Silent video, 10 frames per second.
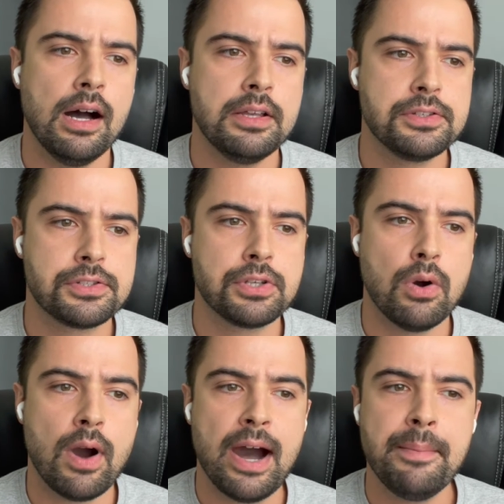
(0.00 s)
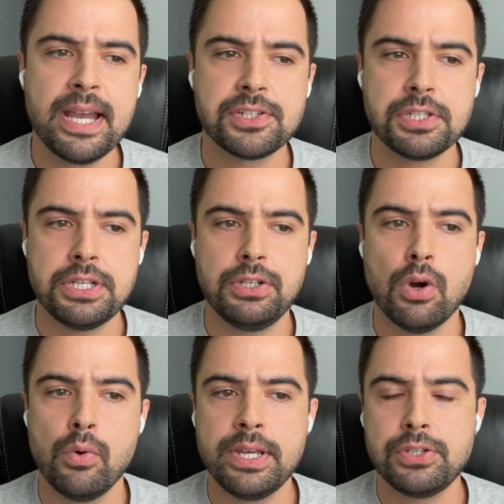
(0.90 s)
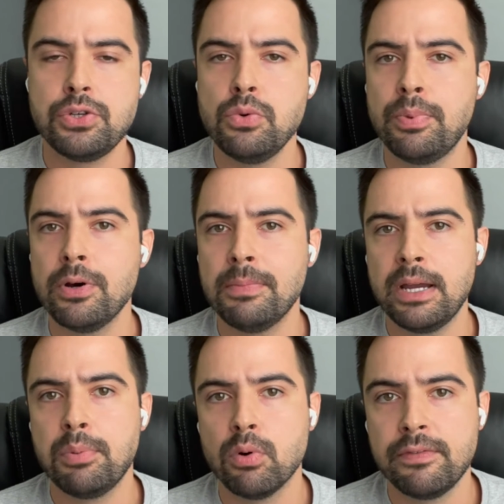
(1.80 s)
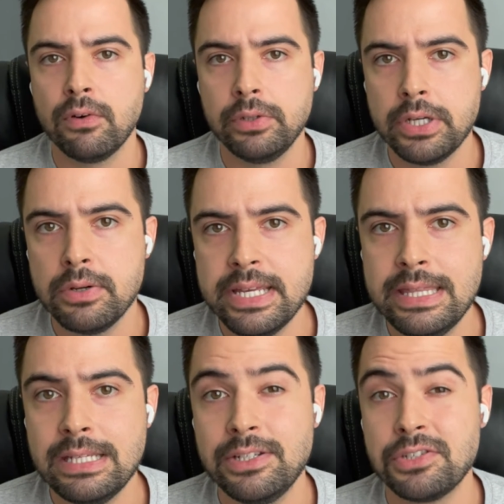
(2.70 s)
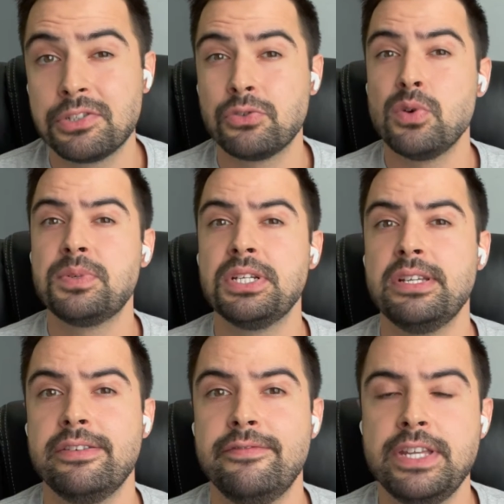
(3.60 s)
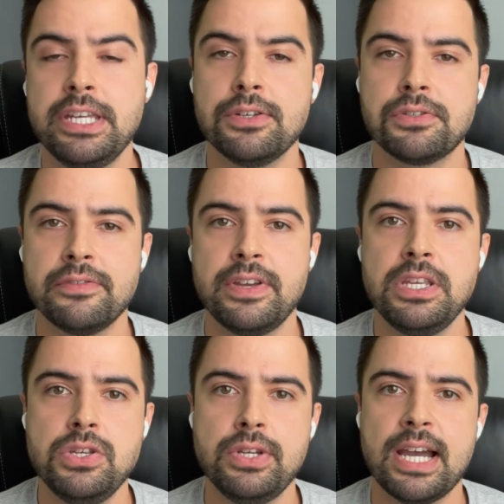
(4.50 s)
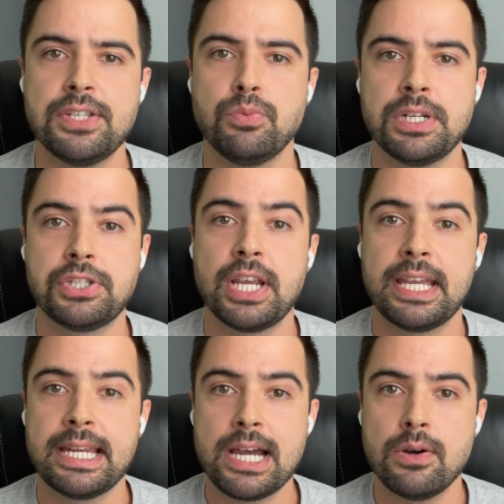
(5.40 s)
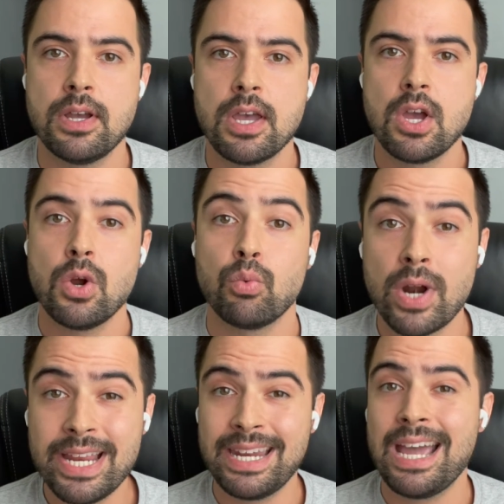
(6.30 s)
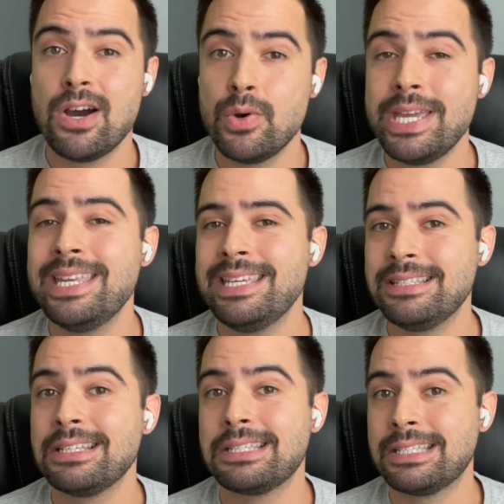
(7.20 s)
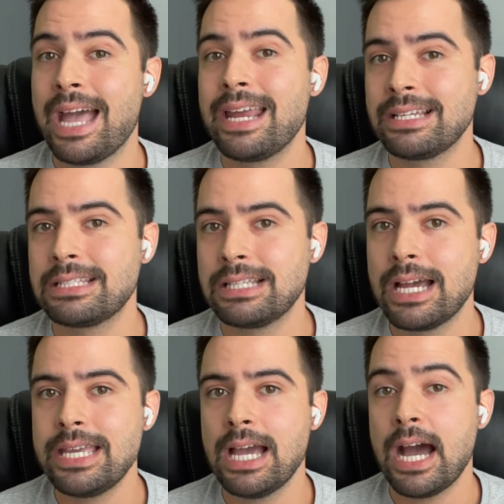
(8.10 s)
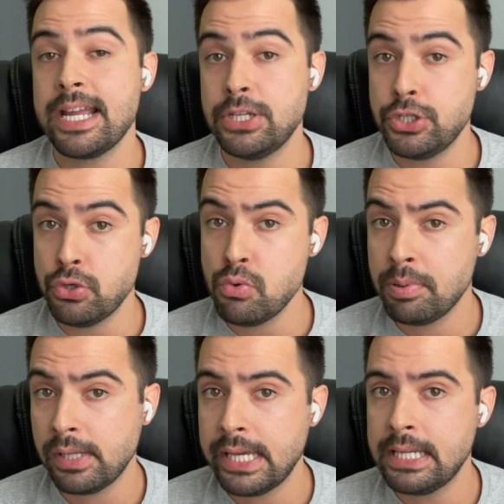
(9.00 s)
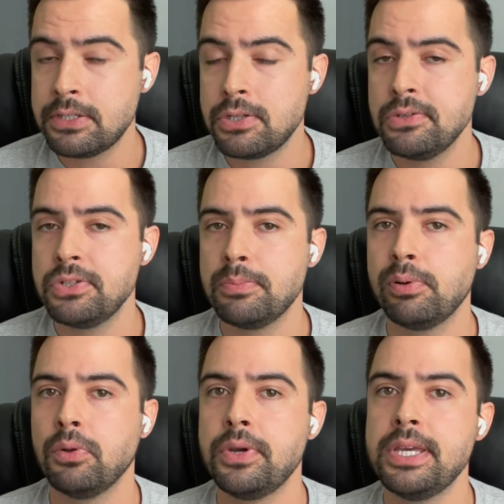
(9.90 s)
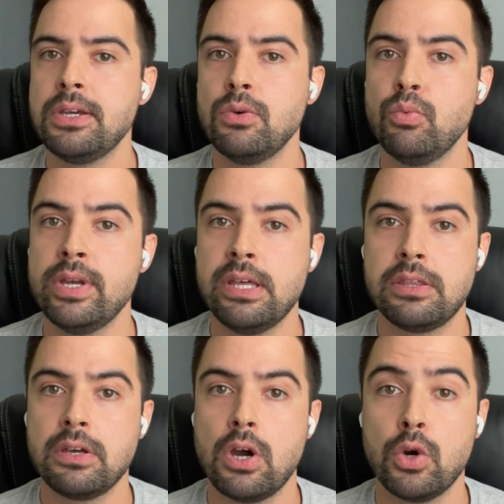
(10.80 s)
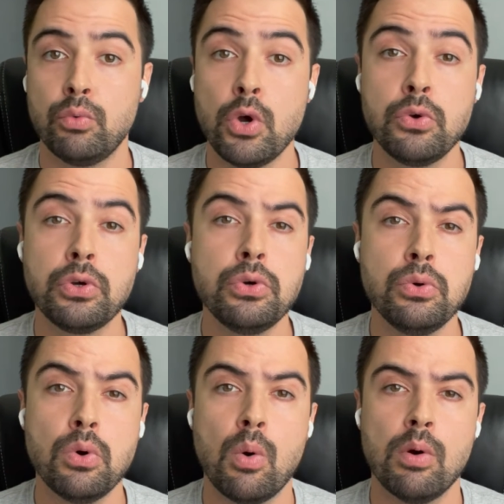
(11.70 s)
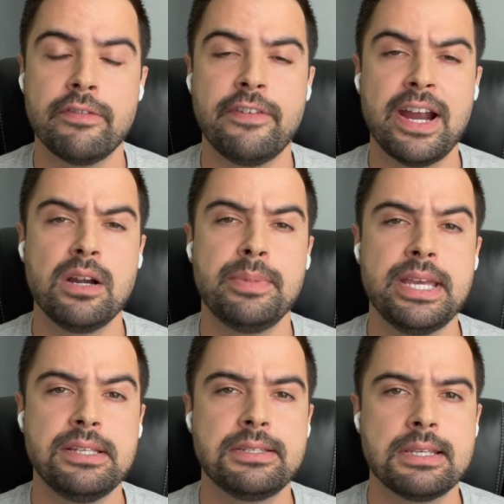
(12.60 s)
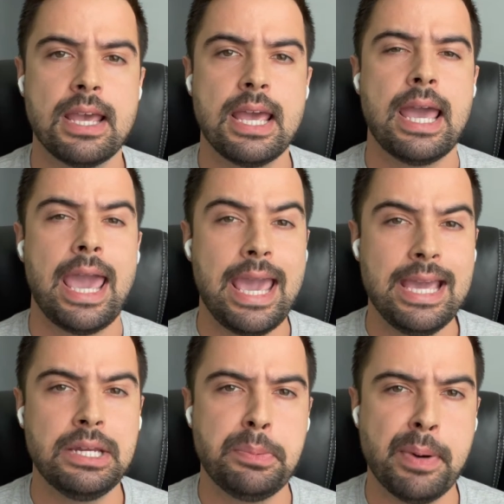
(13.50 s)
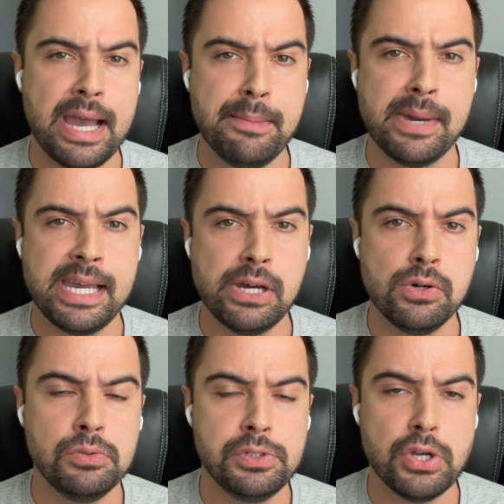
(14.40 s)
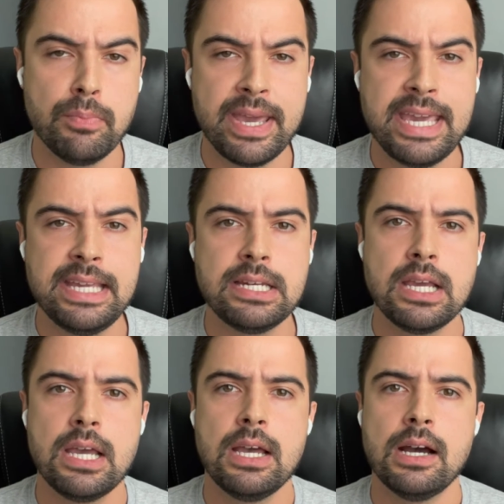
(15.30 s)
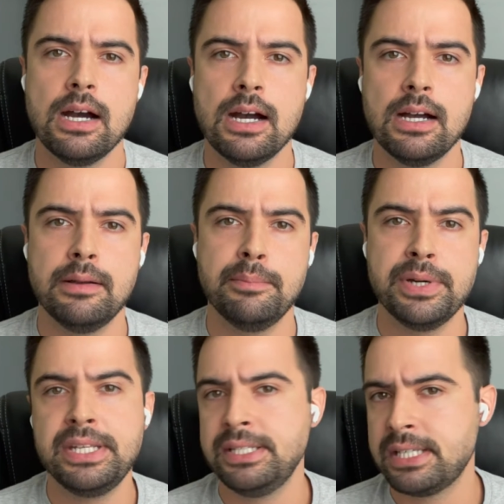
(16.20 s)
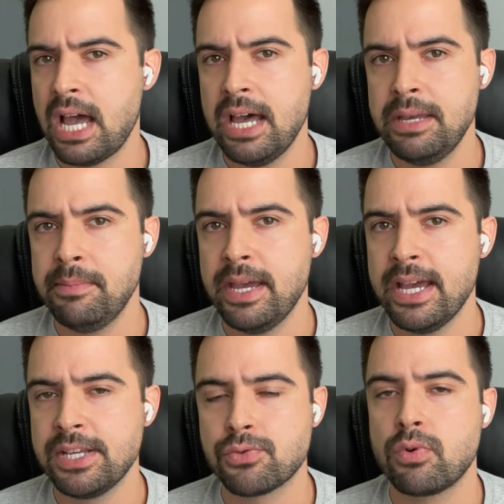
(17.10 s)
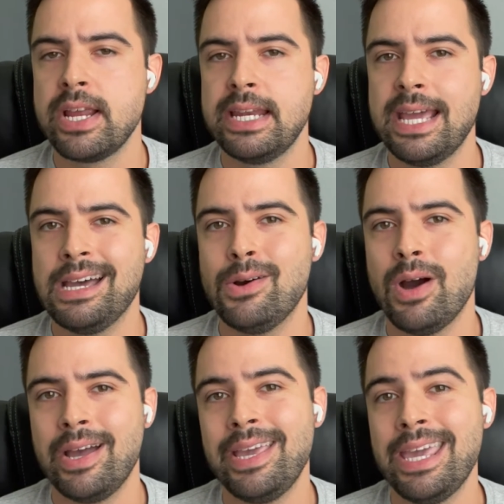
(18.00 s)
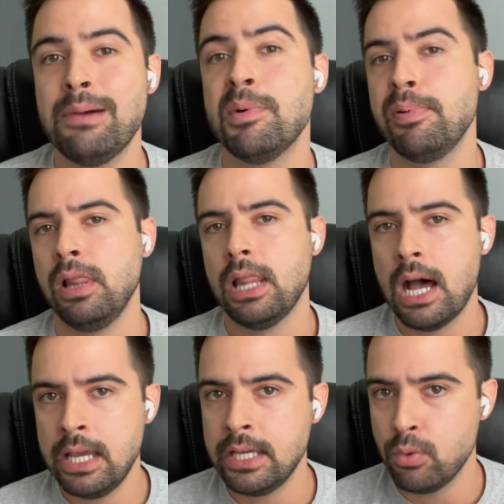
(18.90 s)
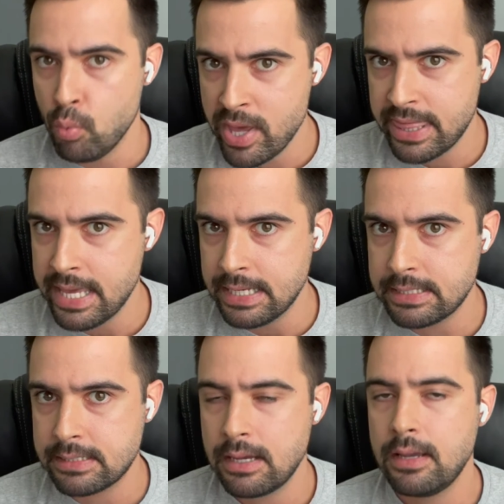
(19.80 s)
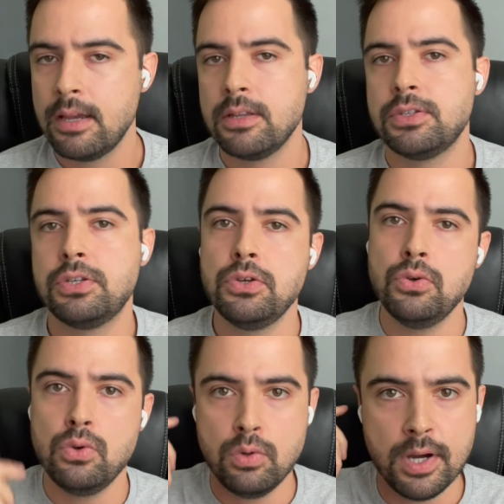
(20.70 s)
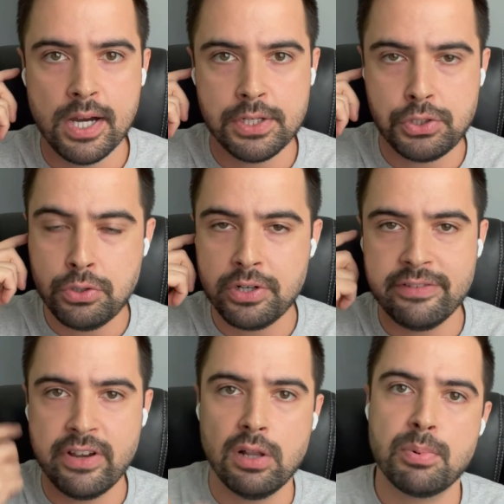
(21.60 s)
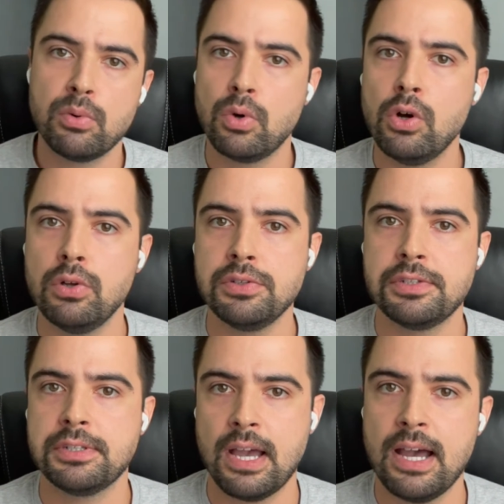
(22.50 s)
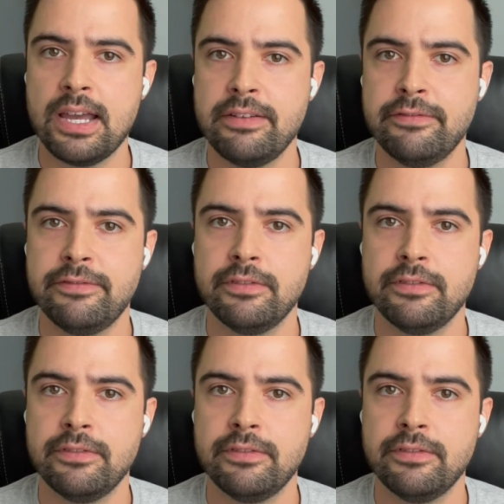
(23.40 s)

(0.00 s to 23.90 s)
So I'm actually going to put my portfolio in the description of the video. So if any of you guys want to check it out, right now it is a static site. I do plan to deploy it with Heroku or Firebase and by my own domain. But in time, as right now, I am applying with it to junior developer roles. I've